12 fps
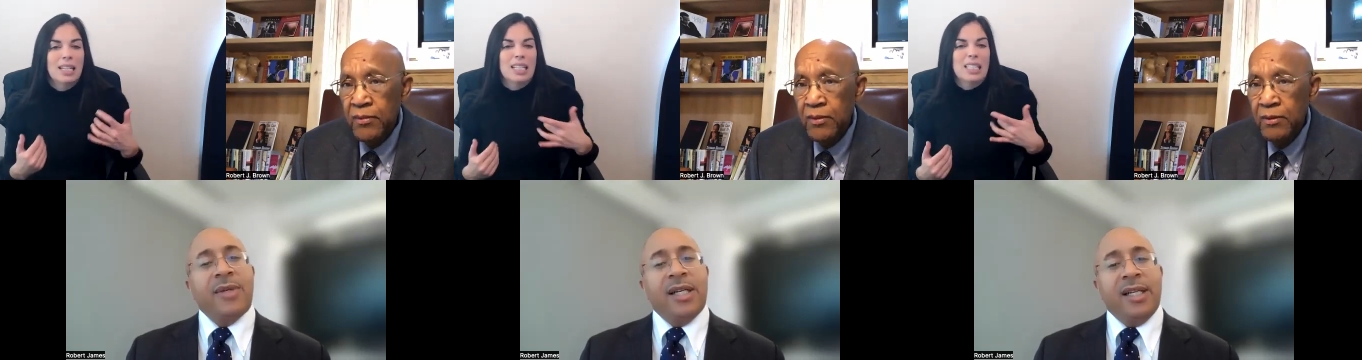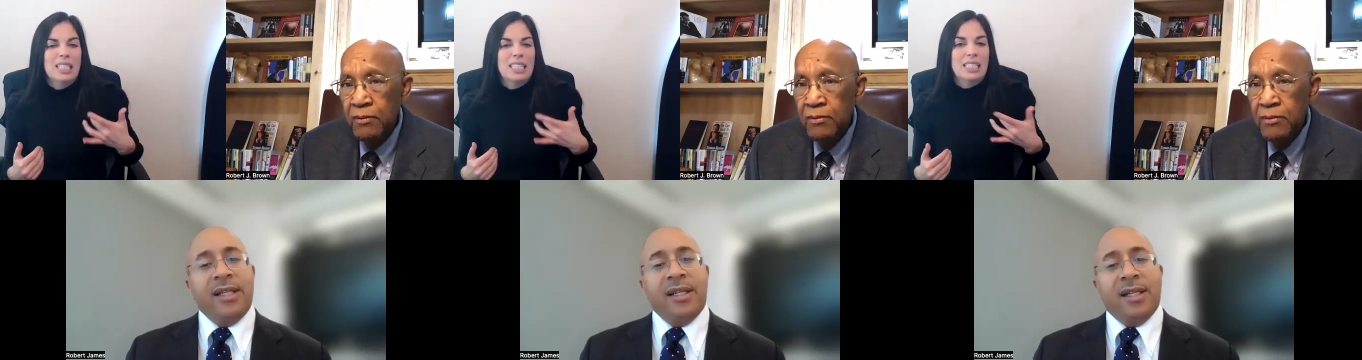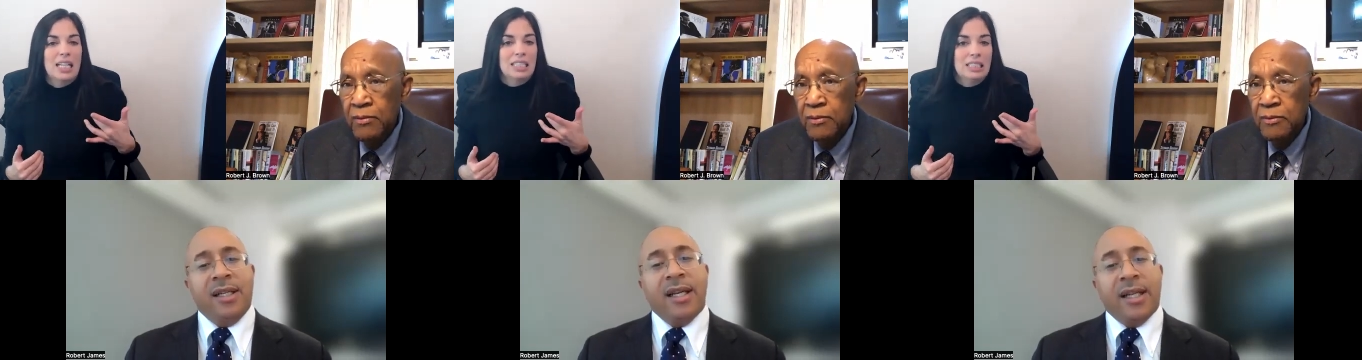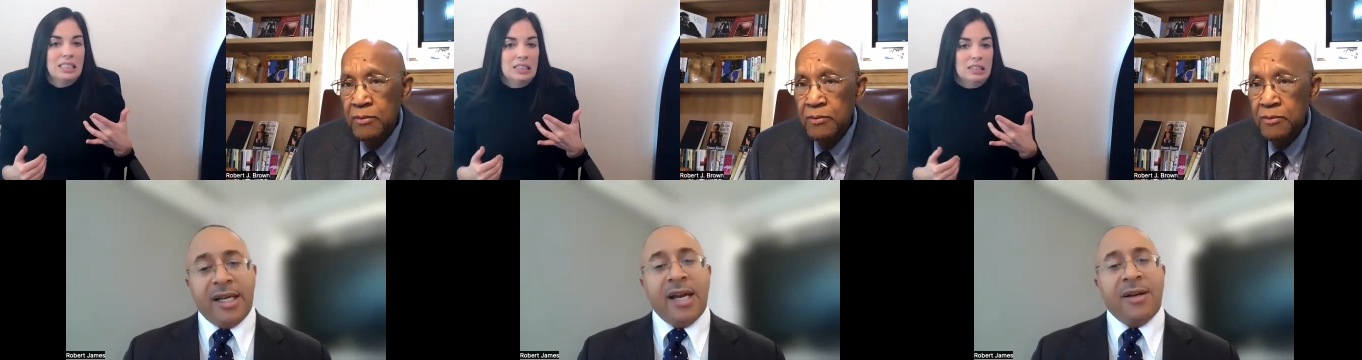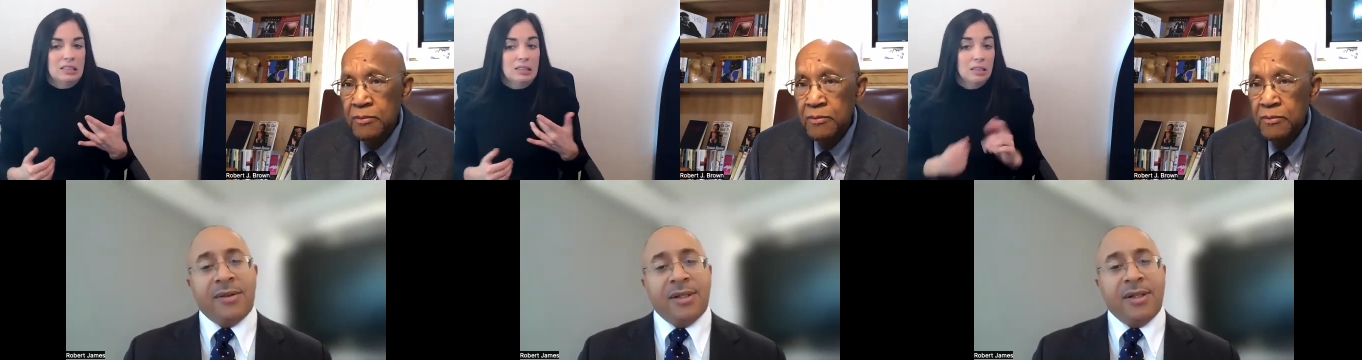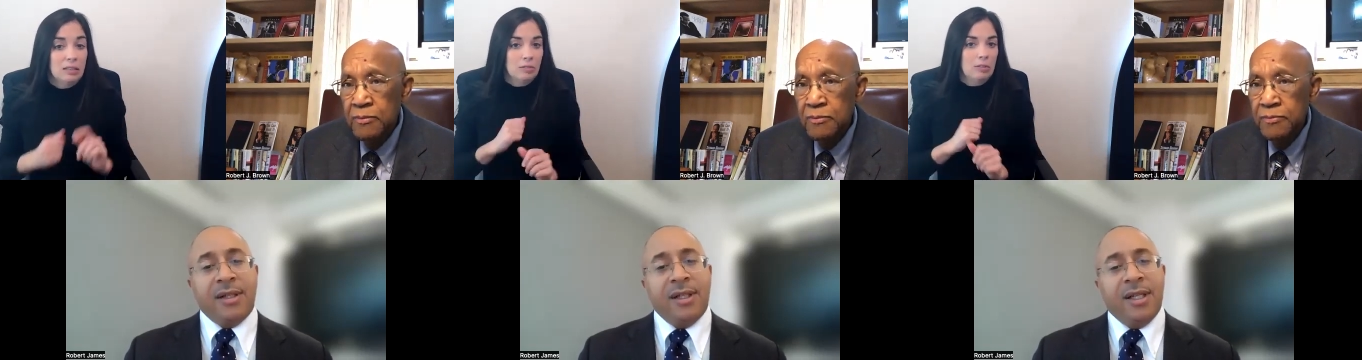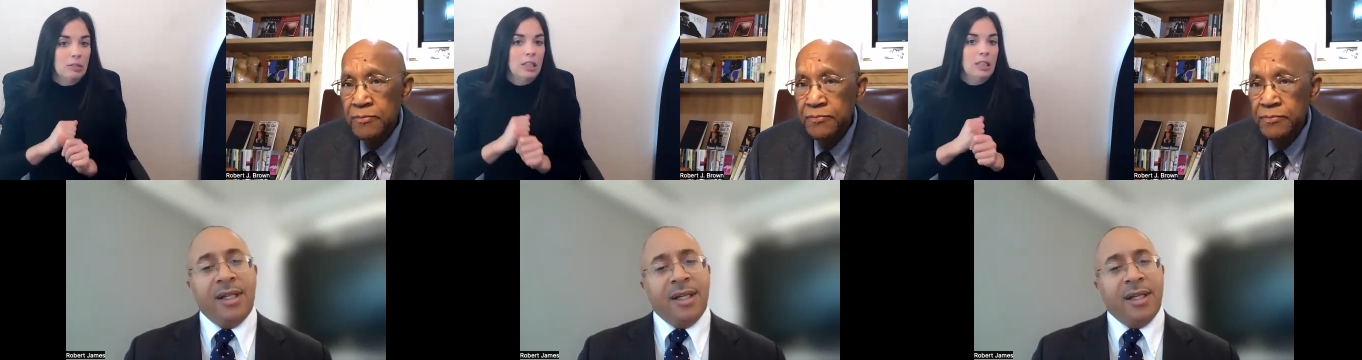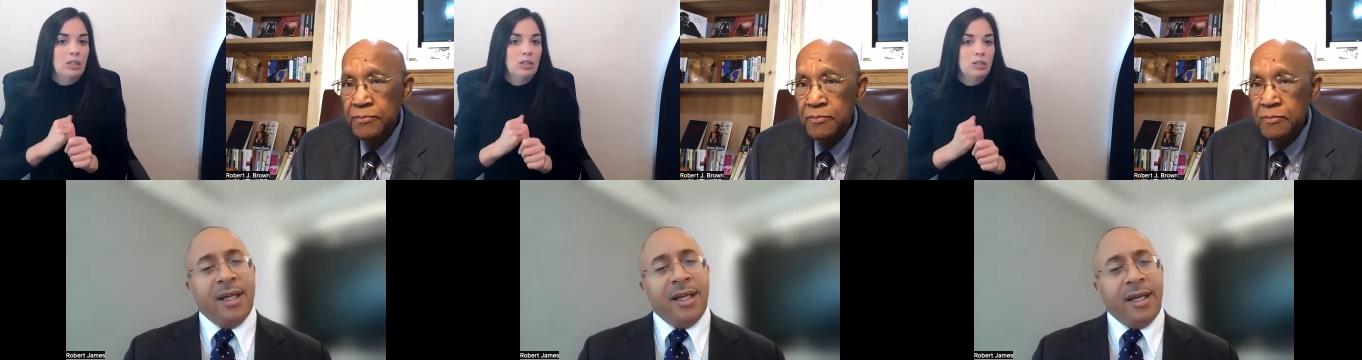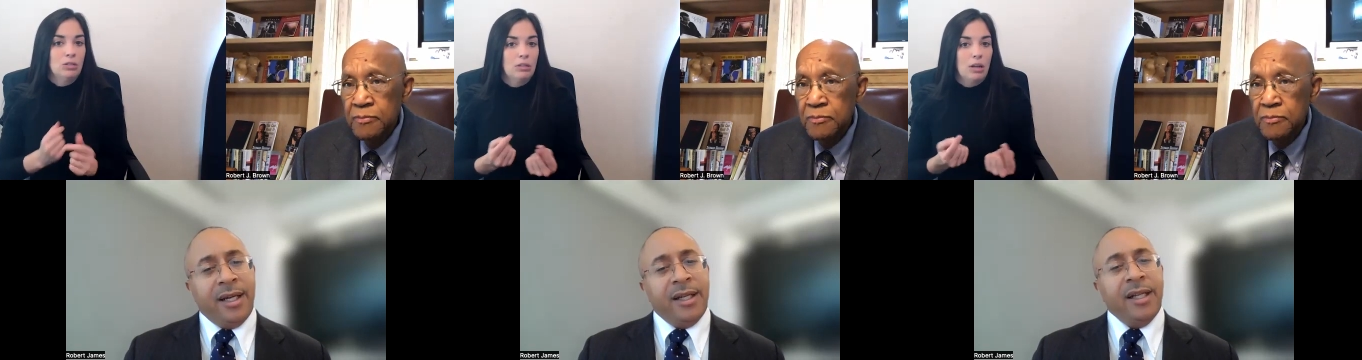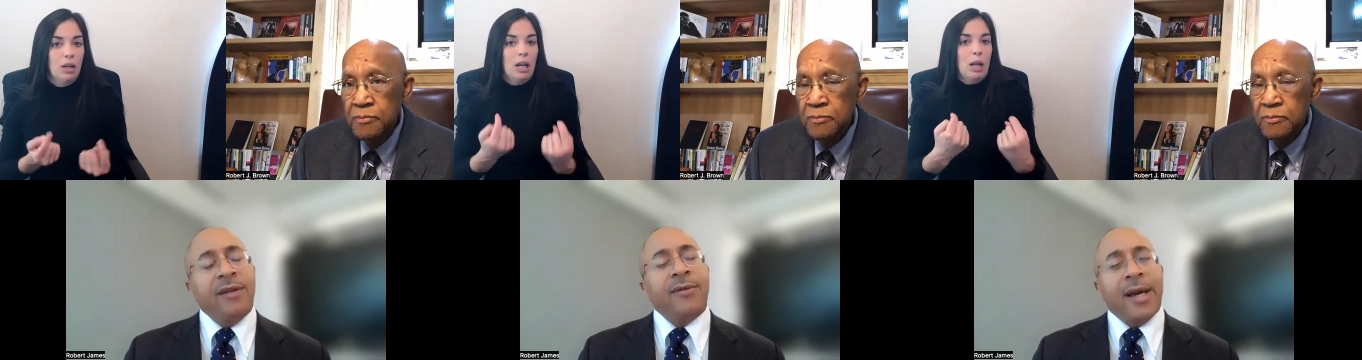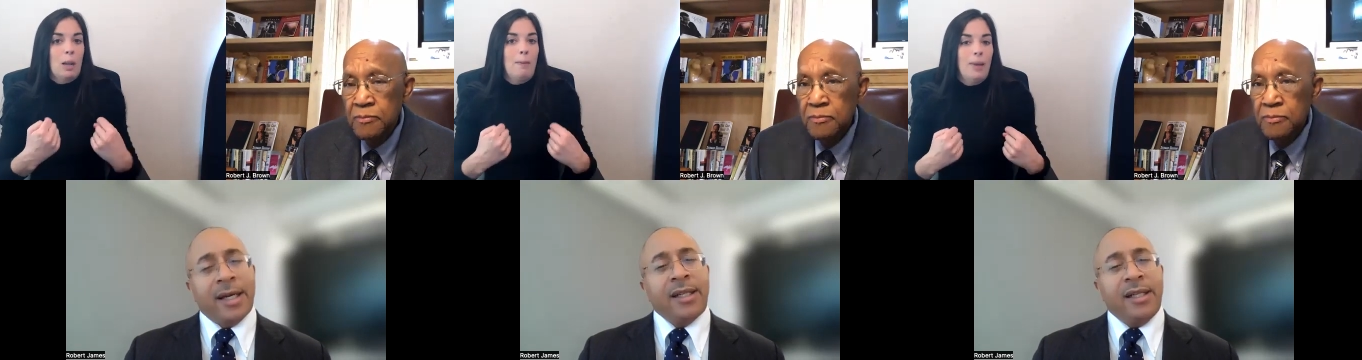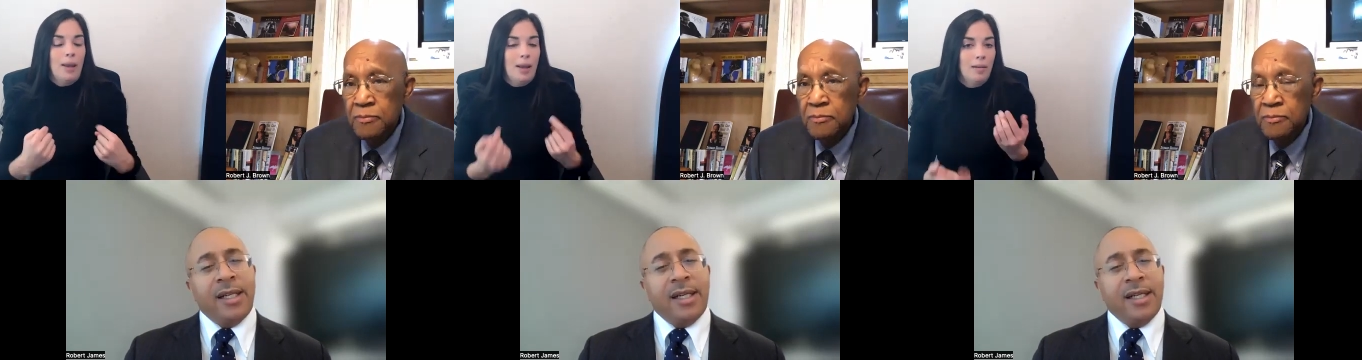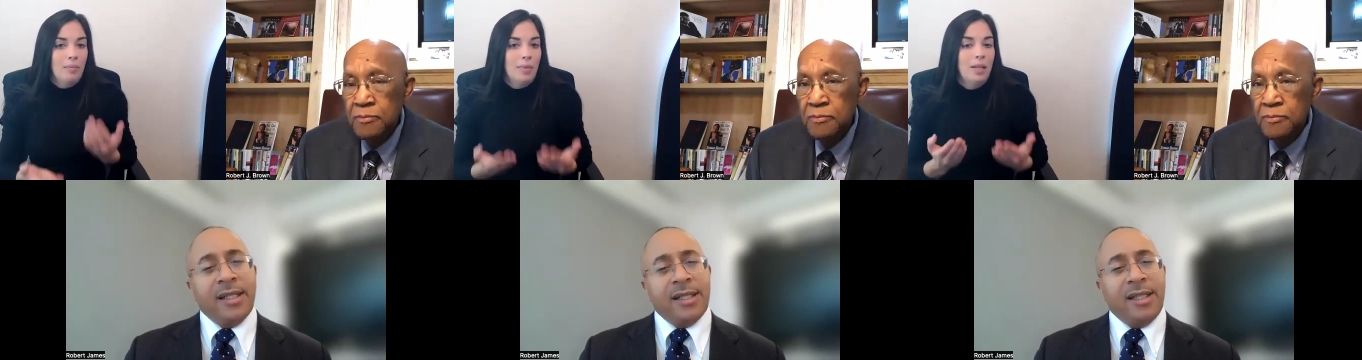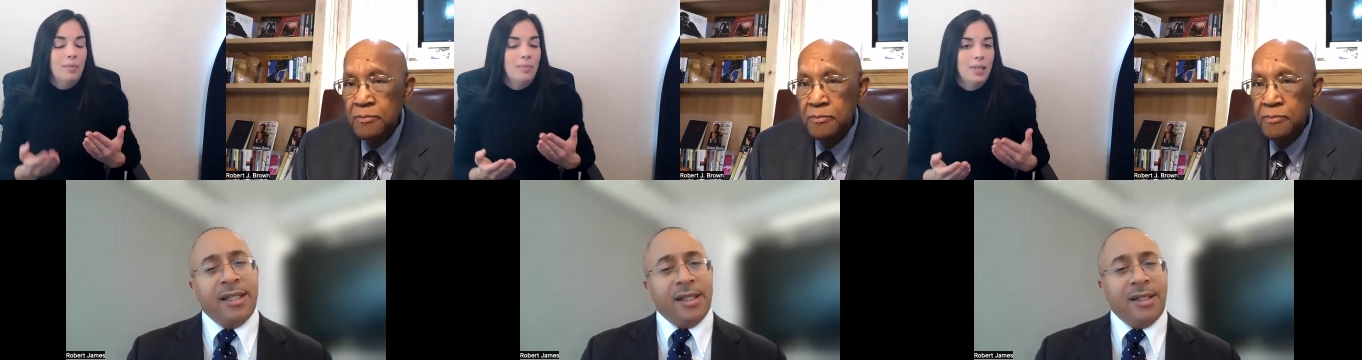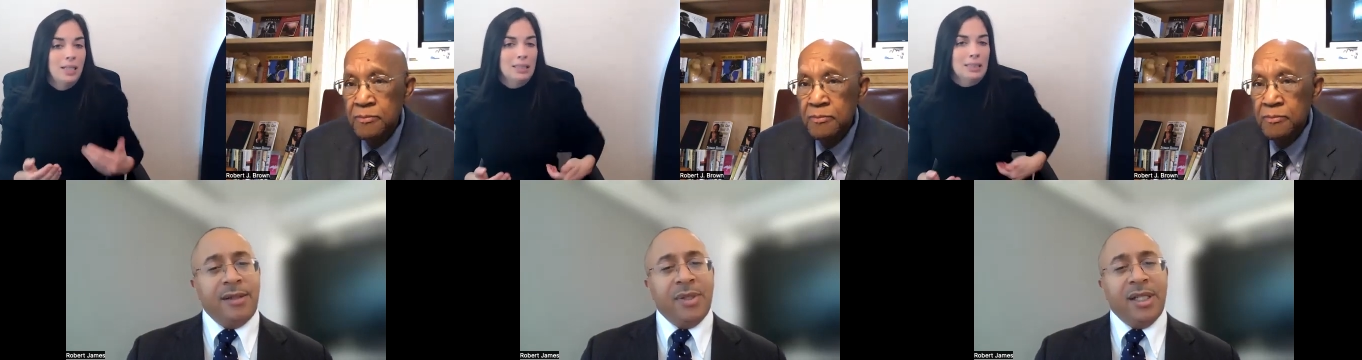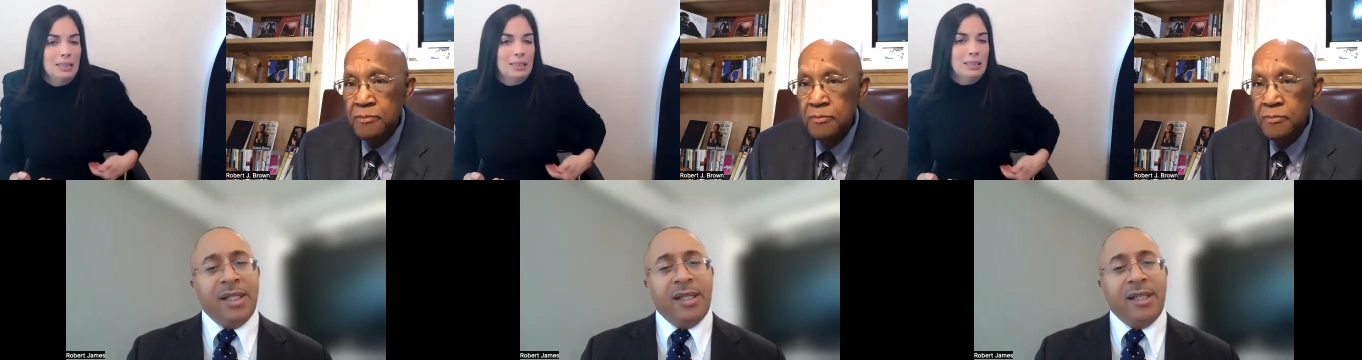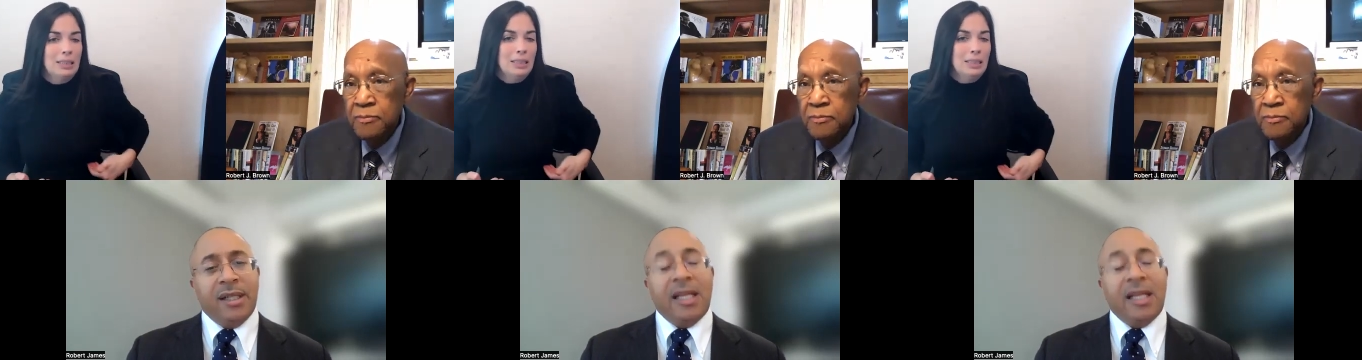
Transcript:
Speaker 1: might encounter. And he recognized that it could be